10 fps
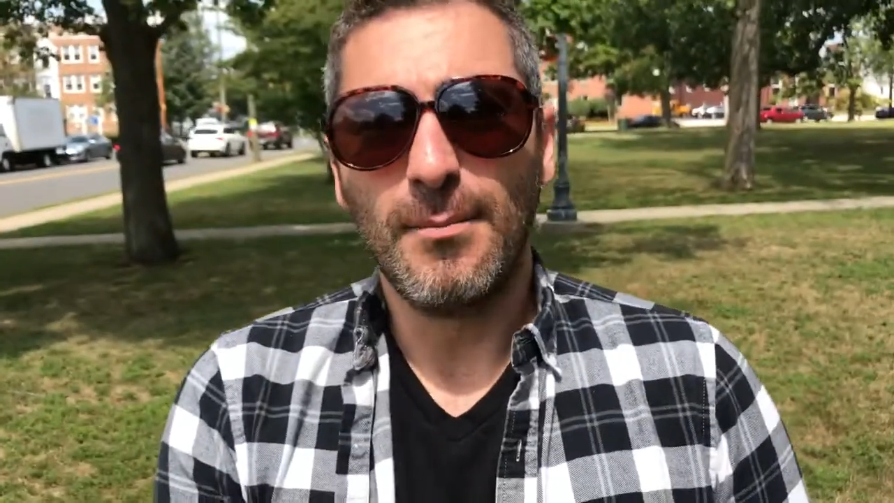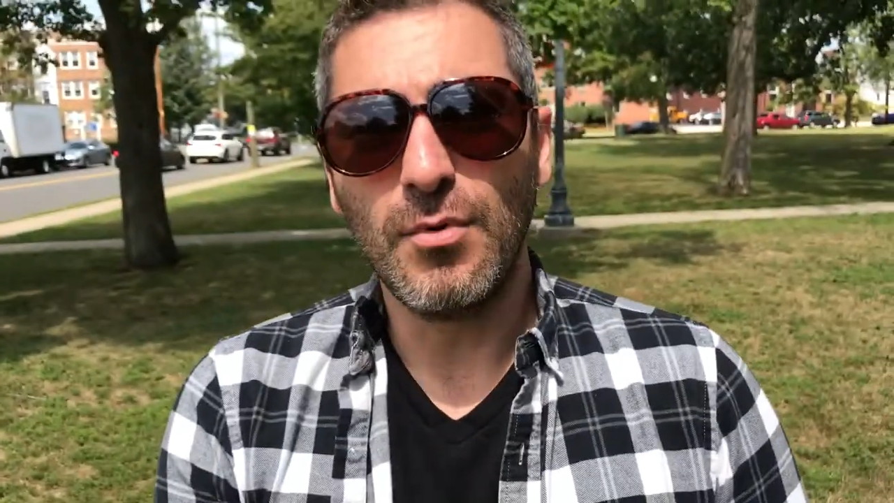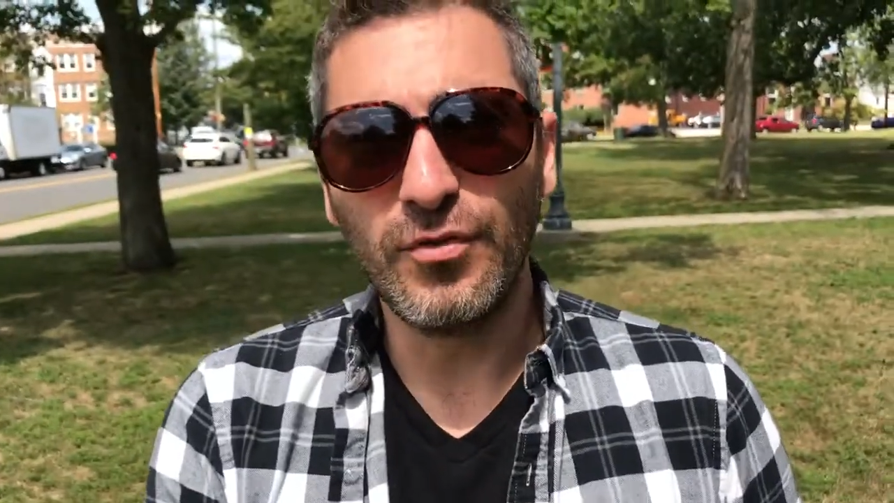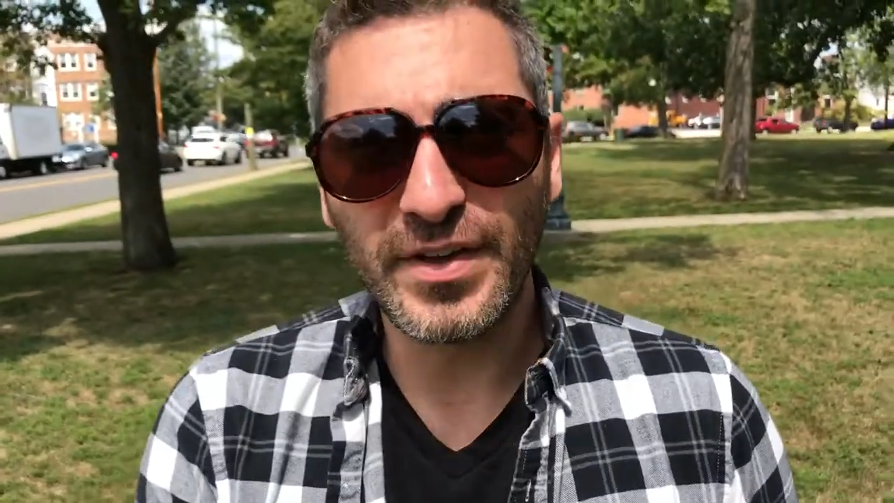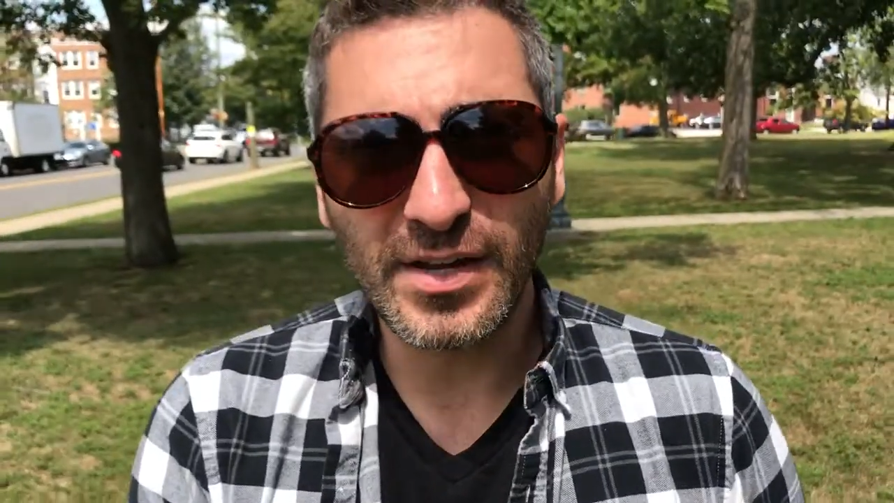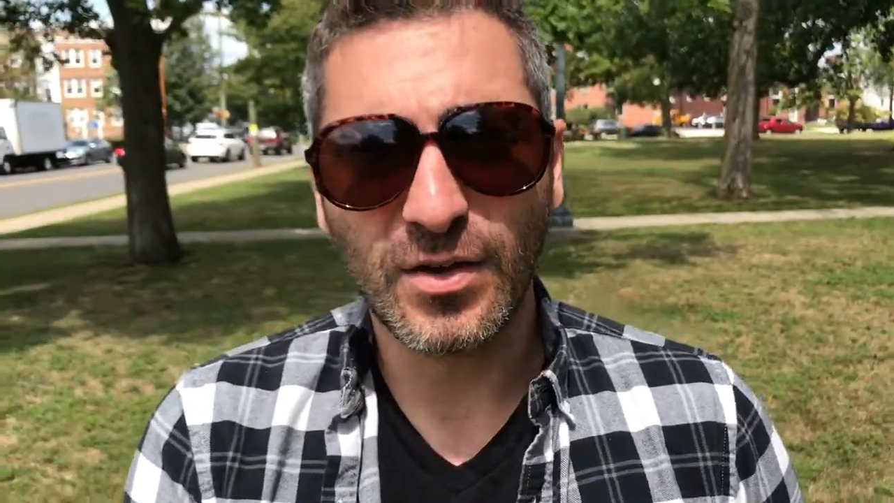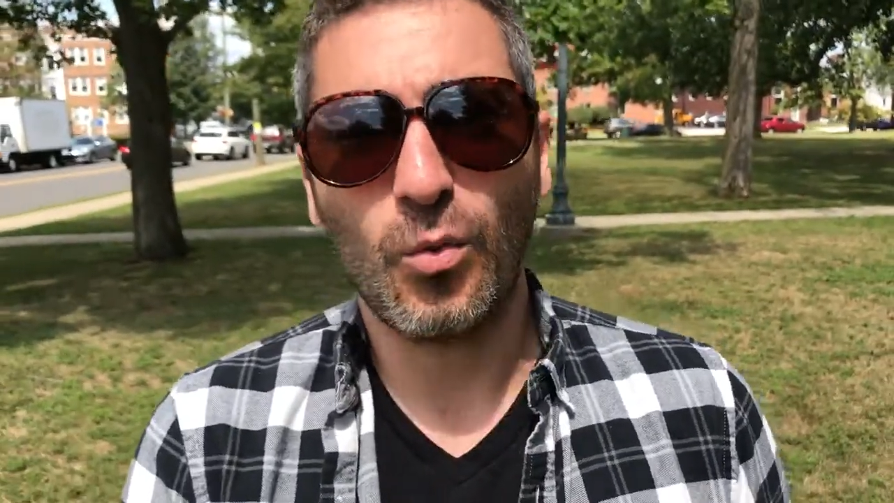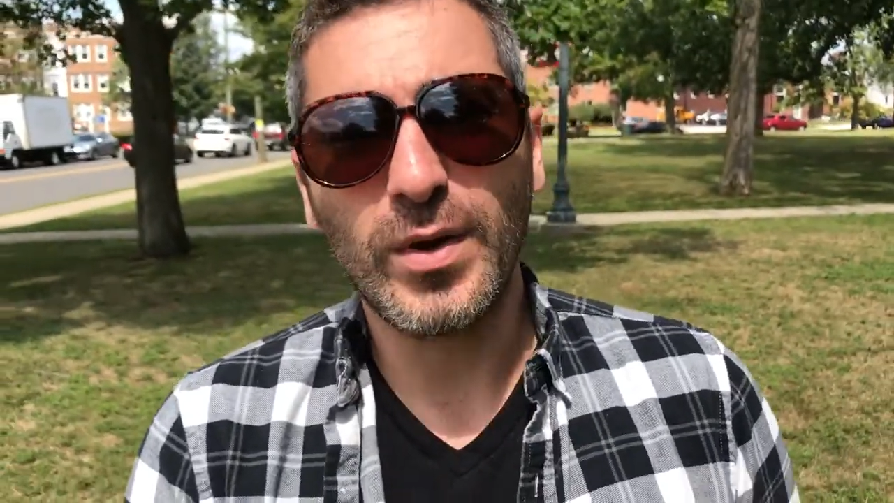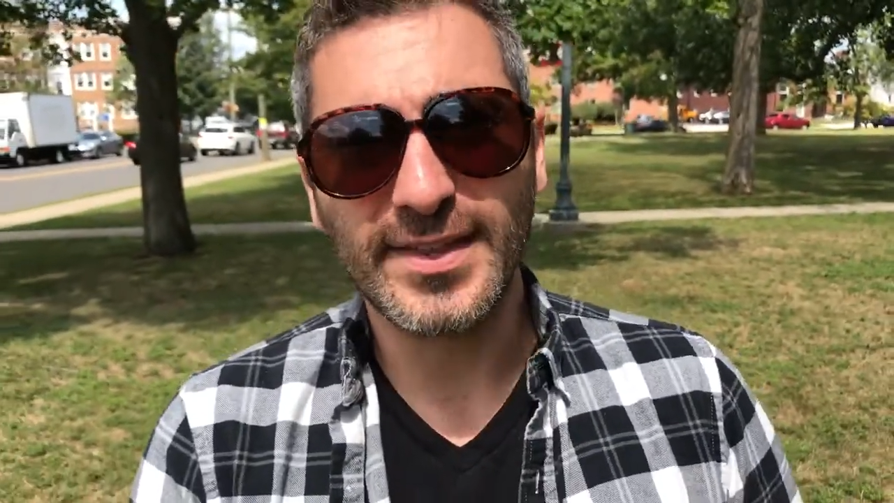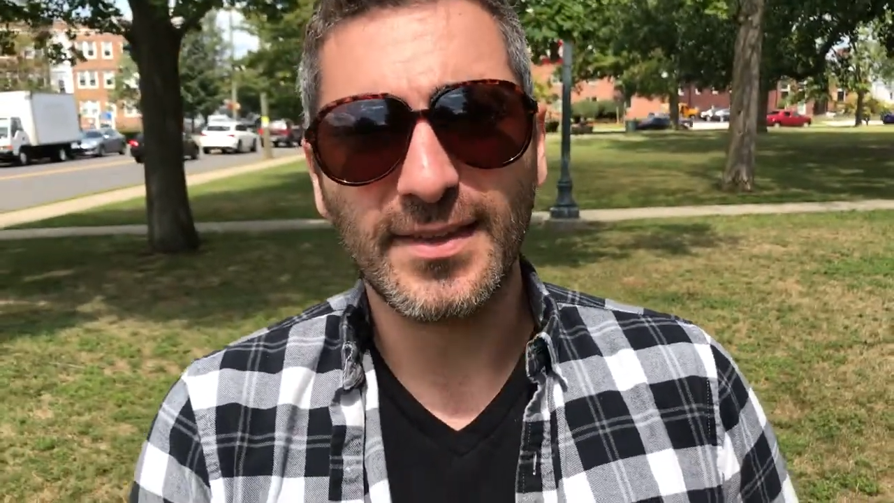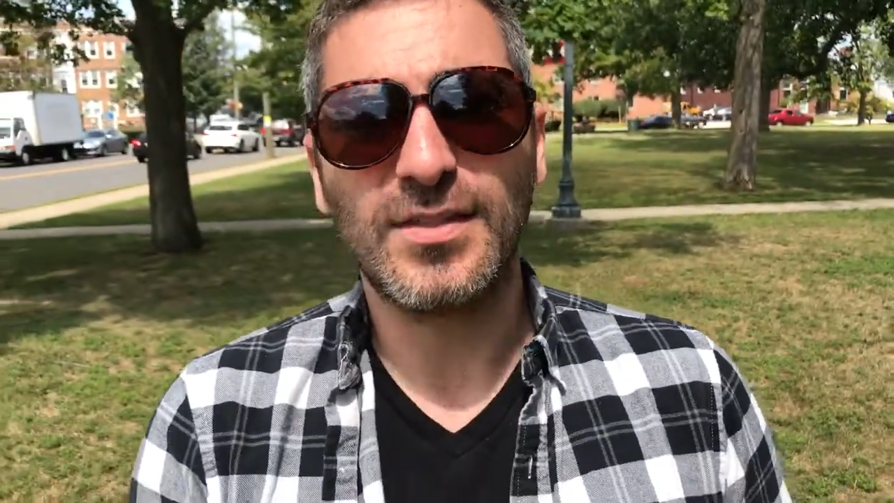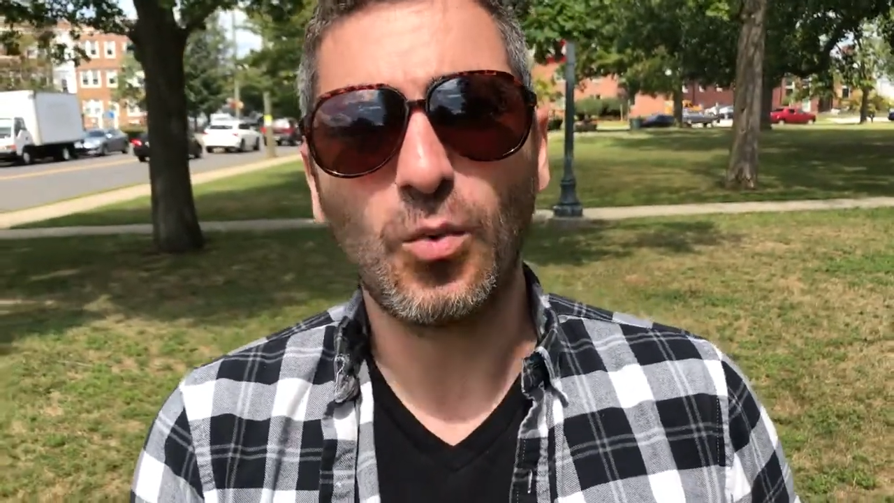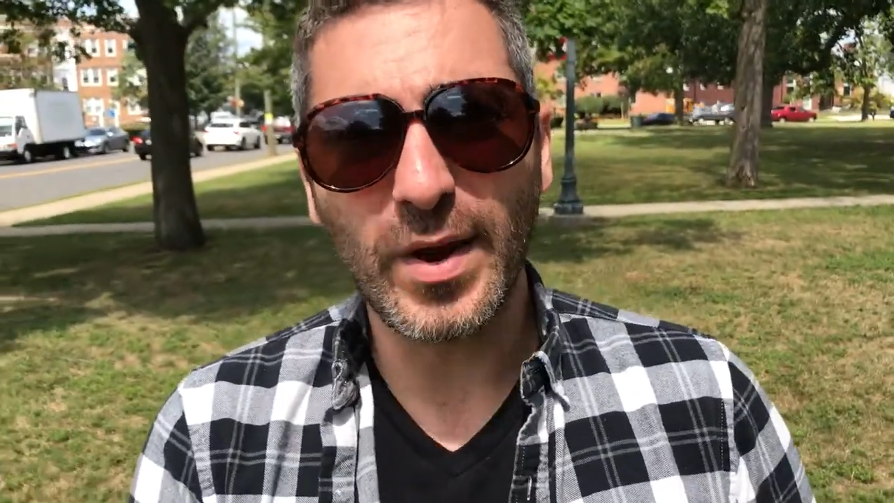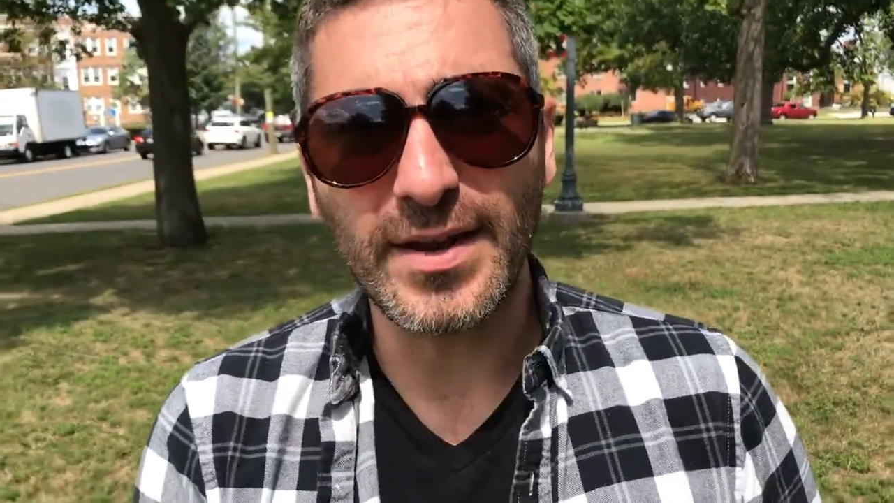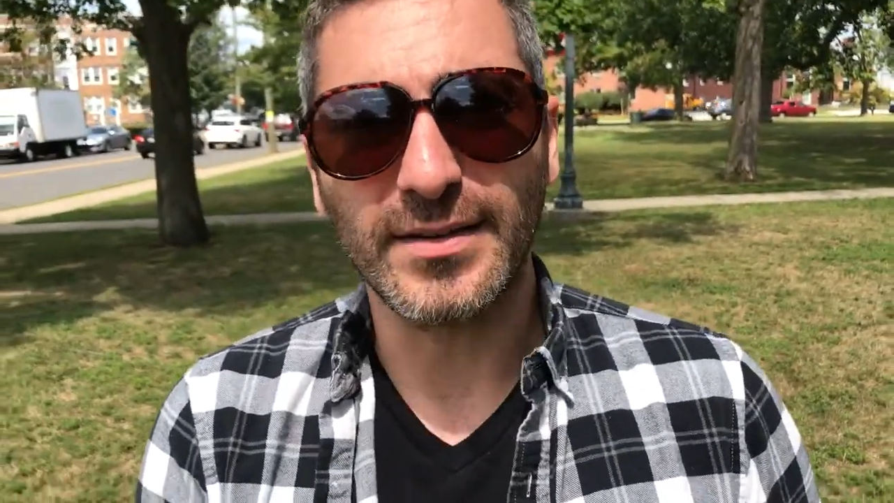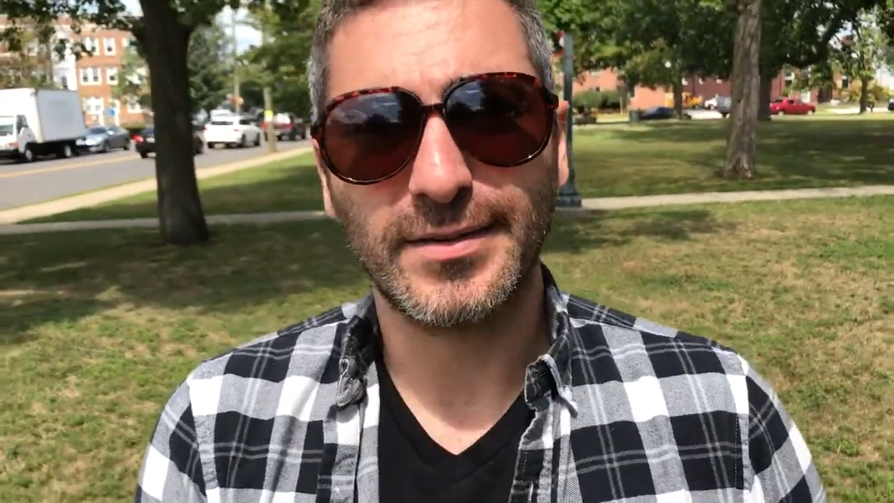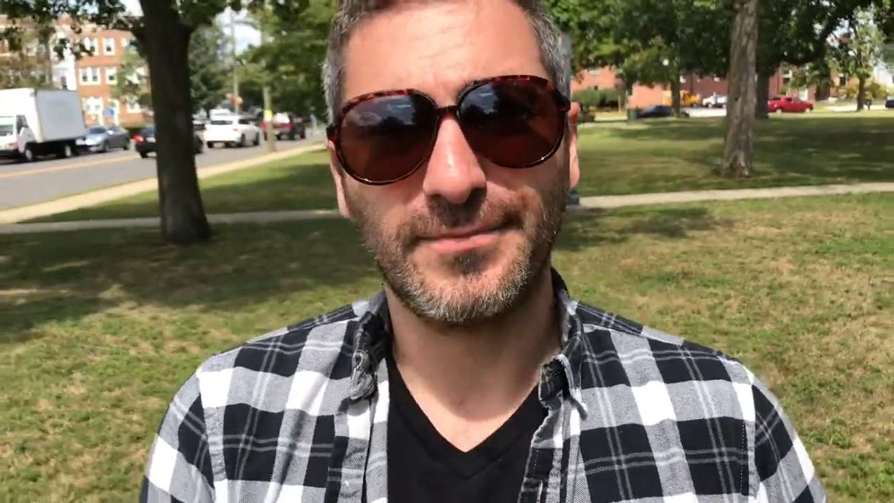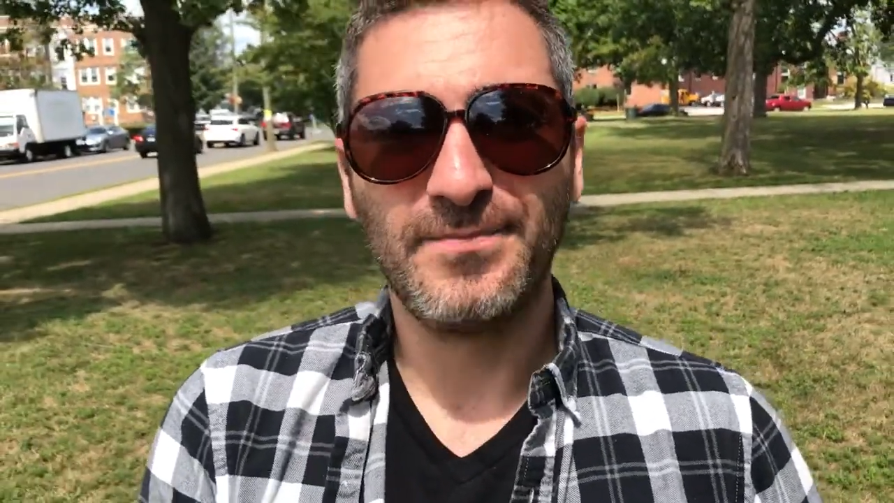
Moving with the wind.